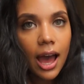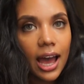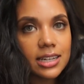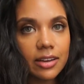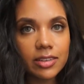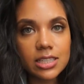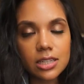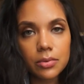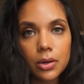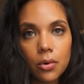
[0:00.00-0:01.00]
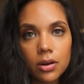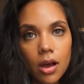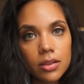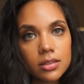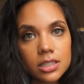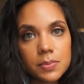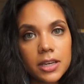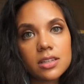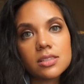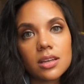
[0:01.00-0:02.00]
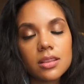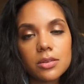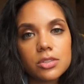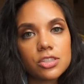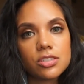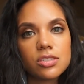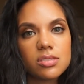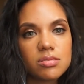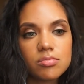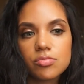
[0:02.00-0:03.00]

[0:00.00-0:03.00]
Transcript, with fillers: I definitely didn't record all the looks because there was just,